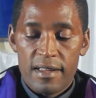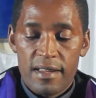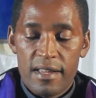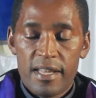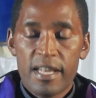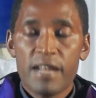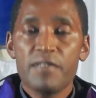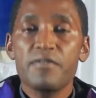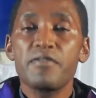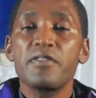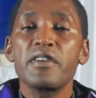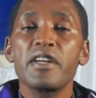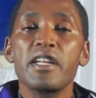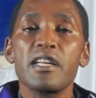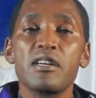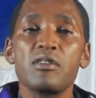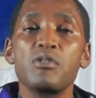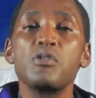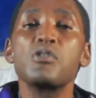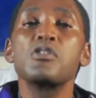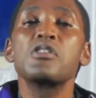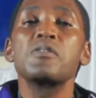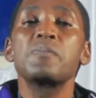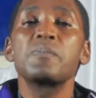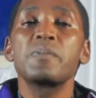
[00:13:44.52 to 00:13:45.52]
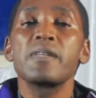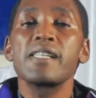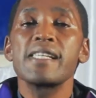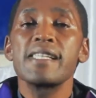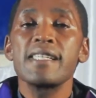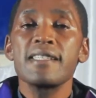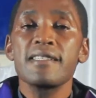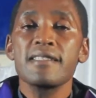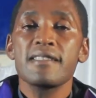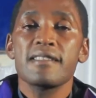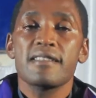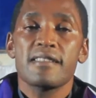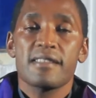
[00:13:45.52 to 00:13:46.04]
in a very good
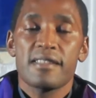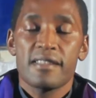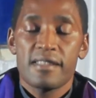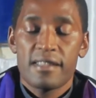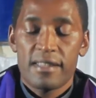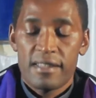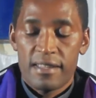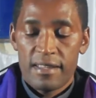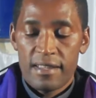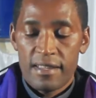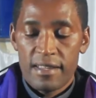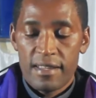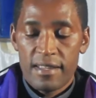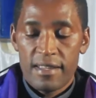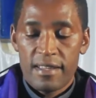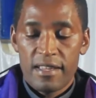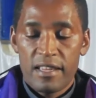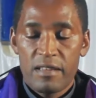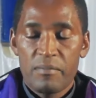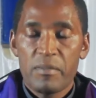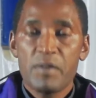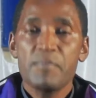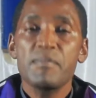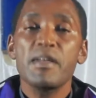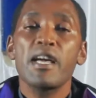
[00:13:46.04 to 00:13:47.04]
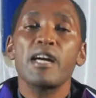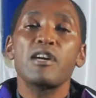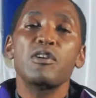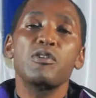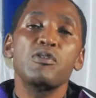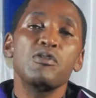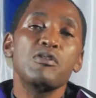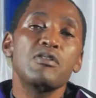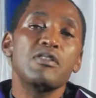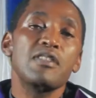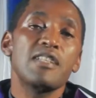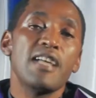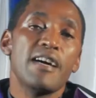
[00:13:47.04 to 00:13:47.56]
place, maybe a
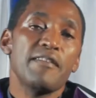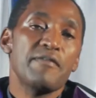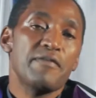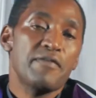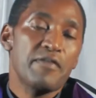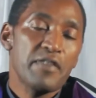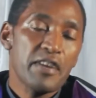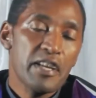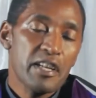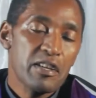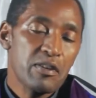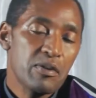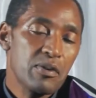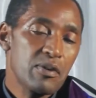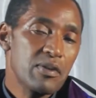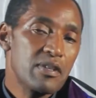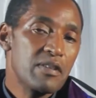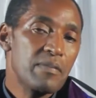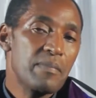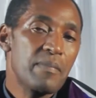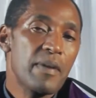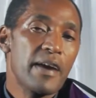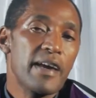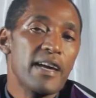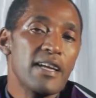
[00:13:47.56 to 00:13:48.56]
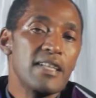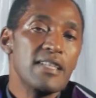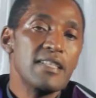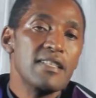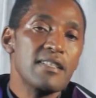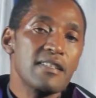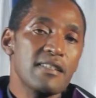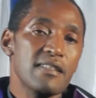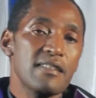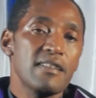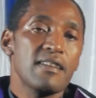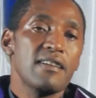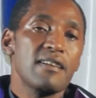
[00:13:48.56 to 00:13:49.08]
good, a very good
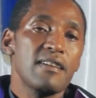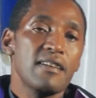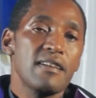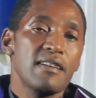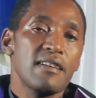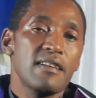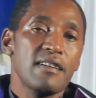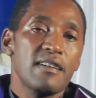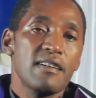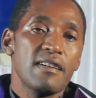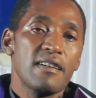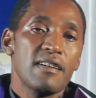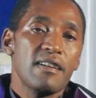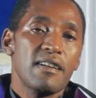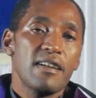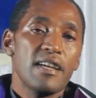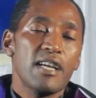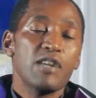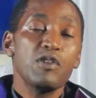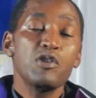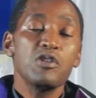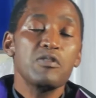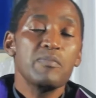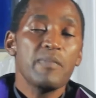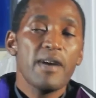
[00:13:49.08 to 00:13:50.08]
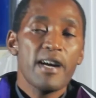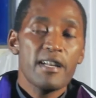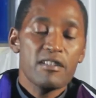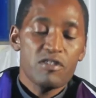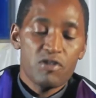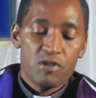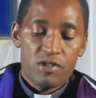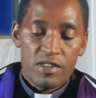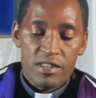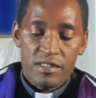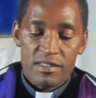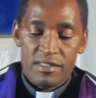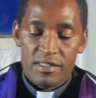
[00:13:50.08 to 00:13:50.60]
bed, a good
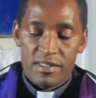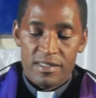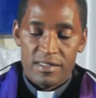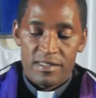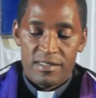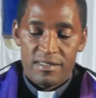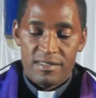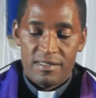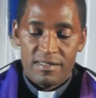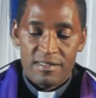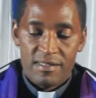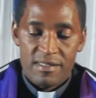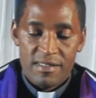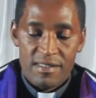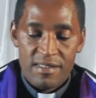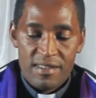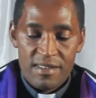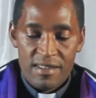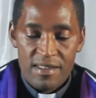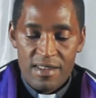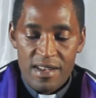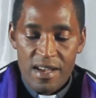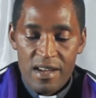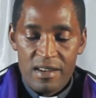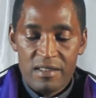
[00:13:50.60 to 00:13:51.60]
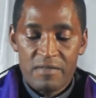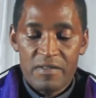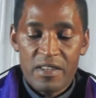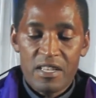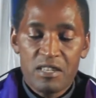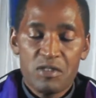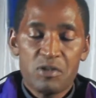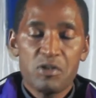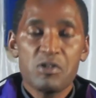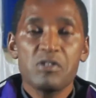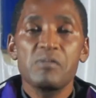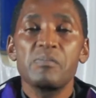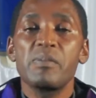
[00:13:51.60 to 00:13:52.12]
mattress, and
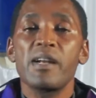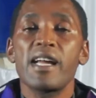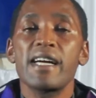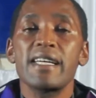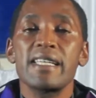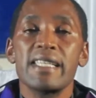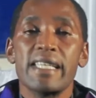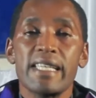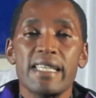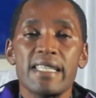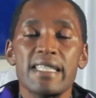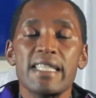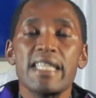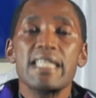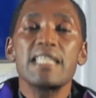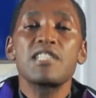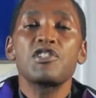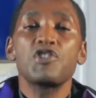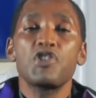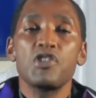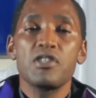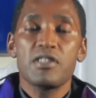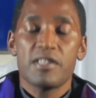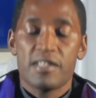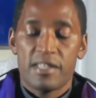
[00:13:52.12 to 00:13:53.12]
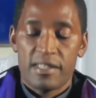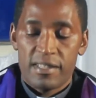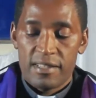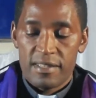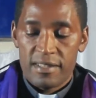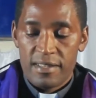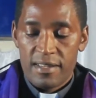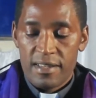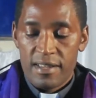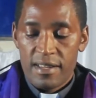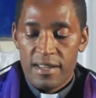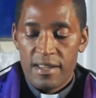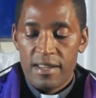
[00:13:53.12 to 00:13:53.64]
even good blankets and
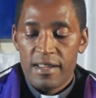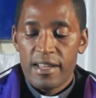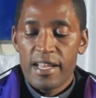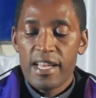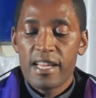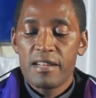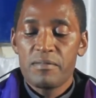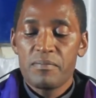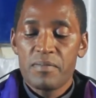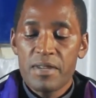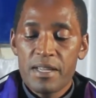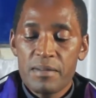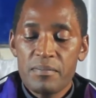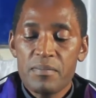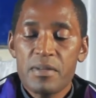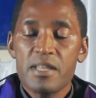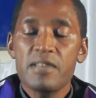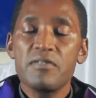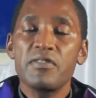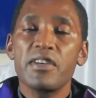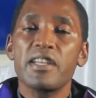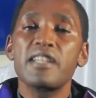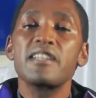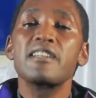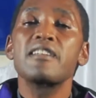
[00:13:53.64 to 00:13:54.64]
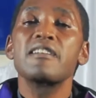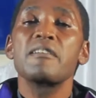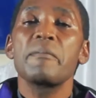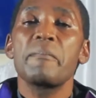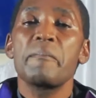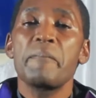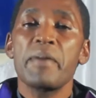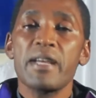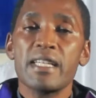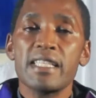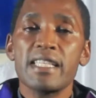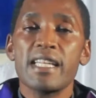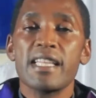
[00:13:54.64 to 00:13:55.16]
sheets, and maybe
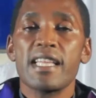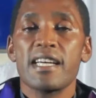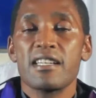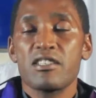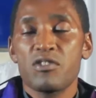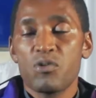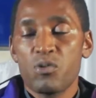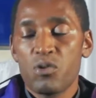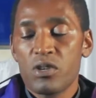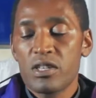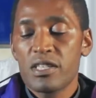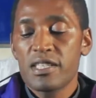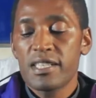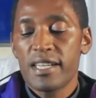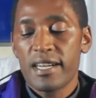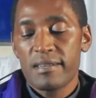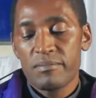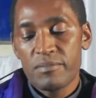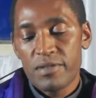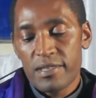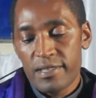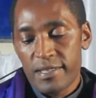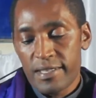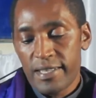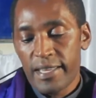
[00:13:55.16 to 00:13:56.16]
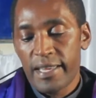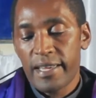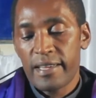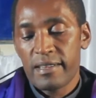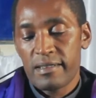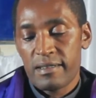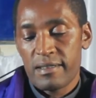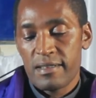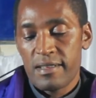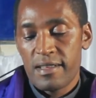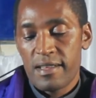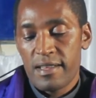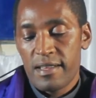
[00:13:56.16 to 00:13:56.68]
even better than what I'm
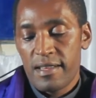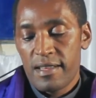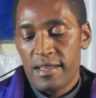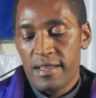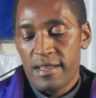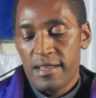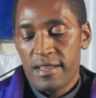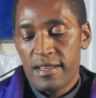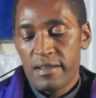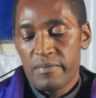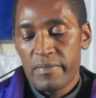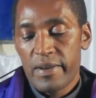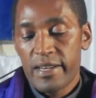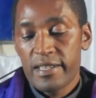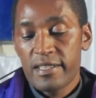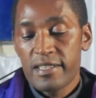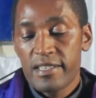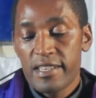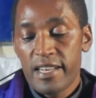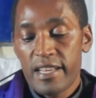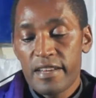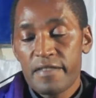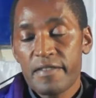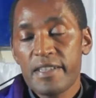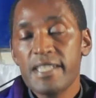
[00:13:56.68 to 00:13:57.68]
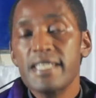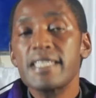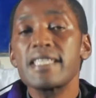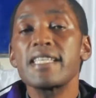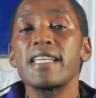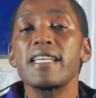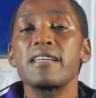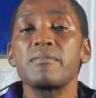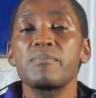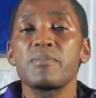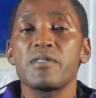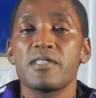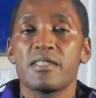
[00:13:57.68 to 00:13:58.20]
saying. But he never
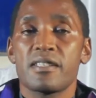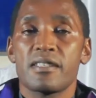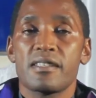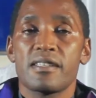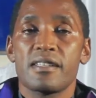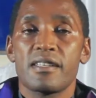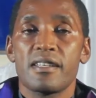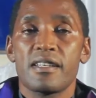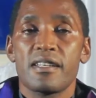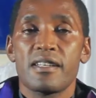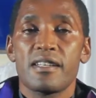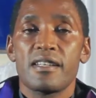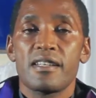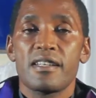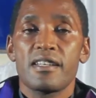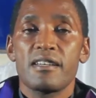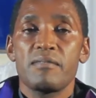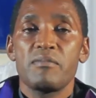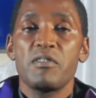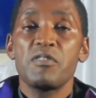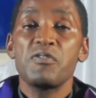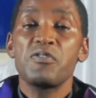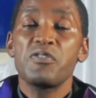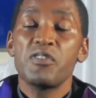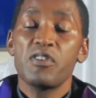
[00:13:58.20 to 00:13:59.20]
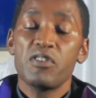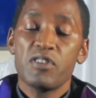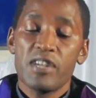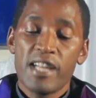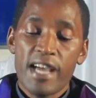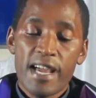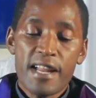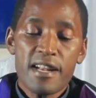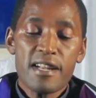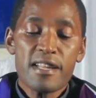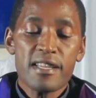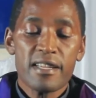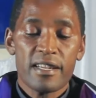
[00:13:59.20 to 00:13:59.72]
slept. But for
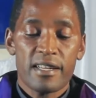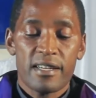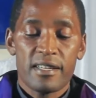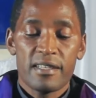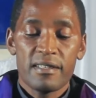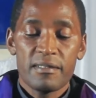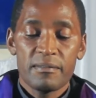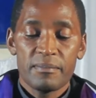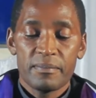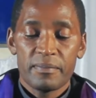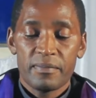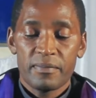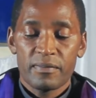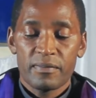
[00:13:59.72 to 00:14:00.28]
Daniel,